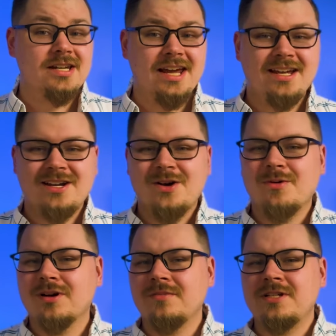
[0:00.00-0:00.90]
Today,
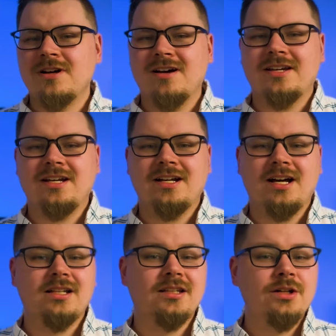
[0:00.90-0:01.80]
we're going to be talking
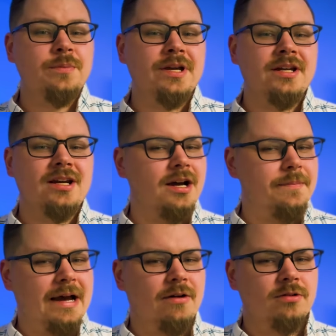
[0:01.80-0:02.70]
a little bit
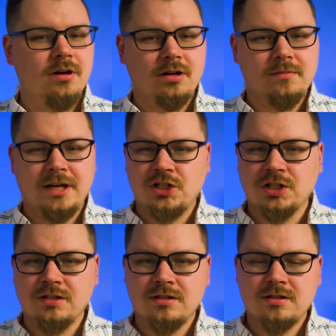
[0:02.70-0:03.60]
about
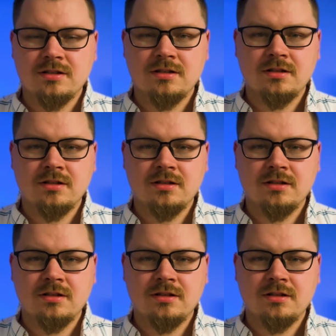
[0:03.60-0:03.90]
automations.